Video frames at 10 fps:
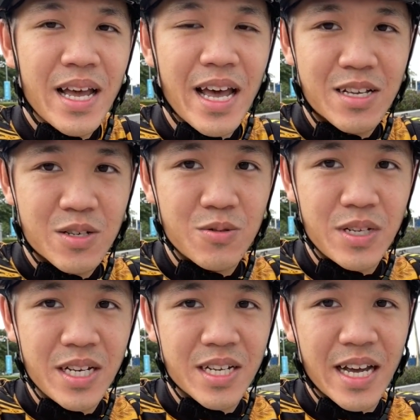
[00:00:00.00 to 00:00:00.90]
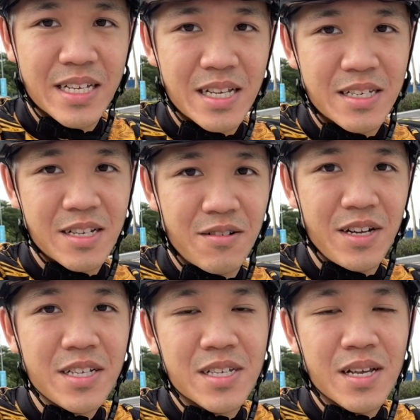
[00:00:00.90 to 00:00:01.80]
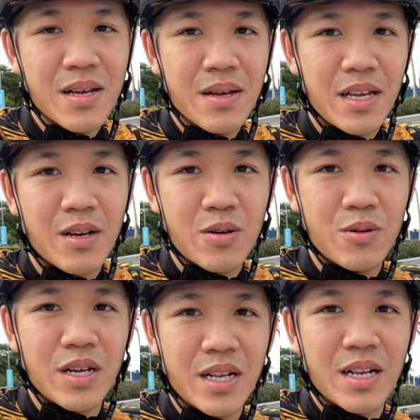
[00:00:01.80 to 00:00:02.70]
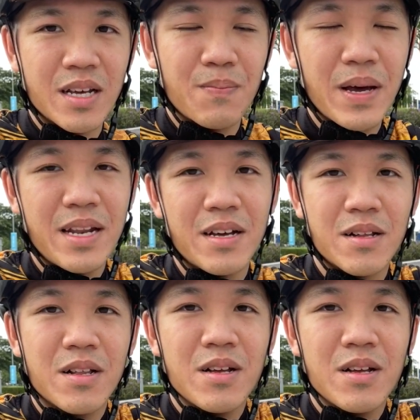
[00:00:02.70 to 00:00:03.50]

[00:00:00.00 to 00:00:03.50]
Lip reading: excluding the accessories, included the pedal.